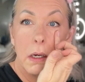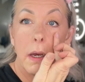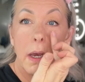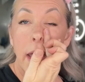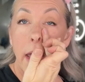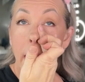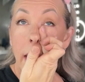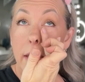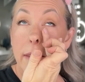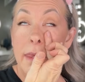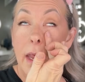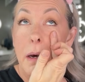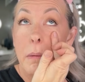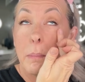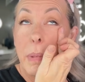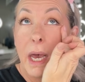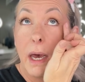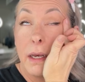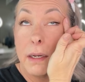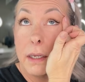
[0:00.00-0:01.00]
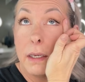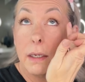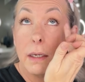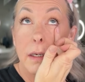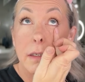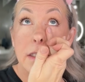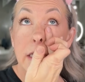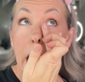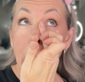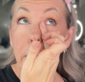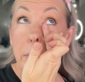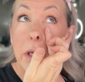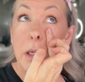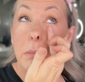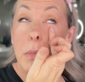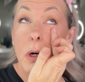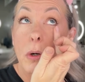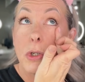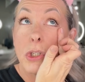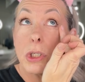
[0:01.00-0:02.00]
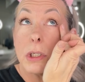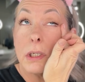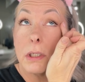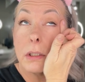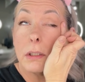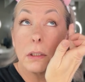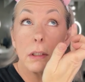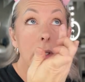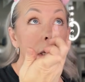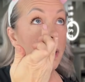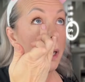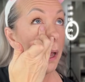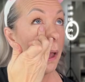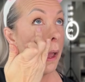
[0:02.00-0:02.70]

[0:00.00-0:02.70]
And that patting and tapping motion.